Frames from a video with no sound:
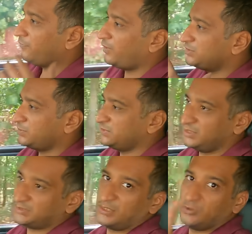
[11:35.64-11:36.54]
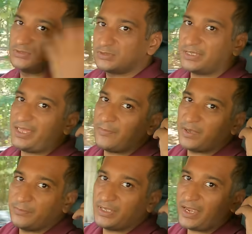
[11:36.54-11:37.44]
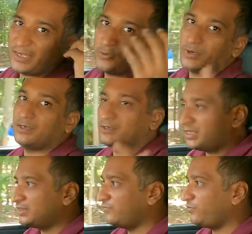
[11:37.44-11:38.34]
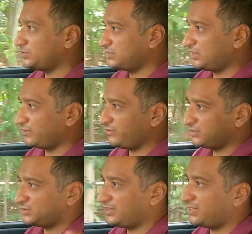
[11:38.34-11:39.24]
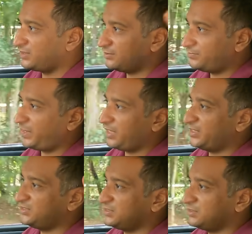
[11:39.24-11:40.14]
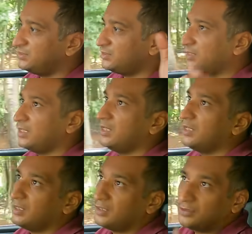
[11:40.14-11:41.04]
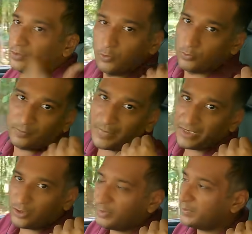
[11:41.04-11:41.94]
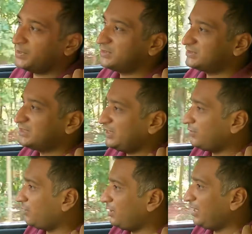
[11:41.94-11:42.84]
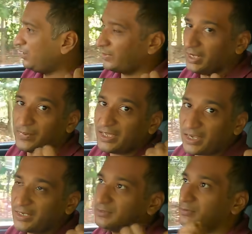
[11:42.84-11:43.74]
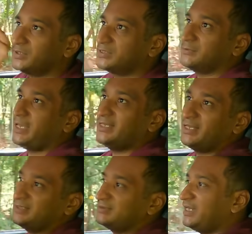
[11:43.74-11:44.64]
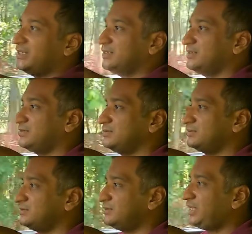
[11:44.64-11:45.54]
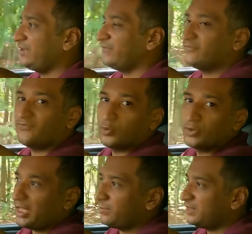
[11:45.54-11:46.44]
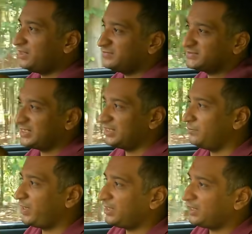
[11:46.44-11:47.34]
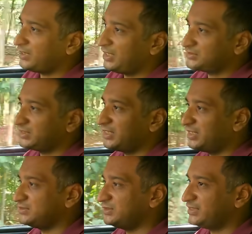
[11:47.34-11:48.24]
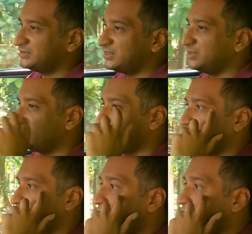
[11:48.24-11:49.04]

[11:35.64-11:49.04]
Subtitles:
Of course, with this huge cabin behind you and in the 4-seater version, that partition, you might not be able to see all that well behind, which is why there's that driving view camera. You've seen it in many other luxury cars, and that's here too now.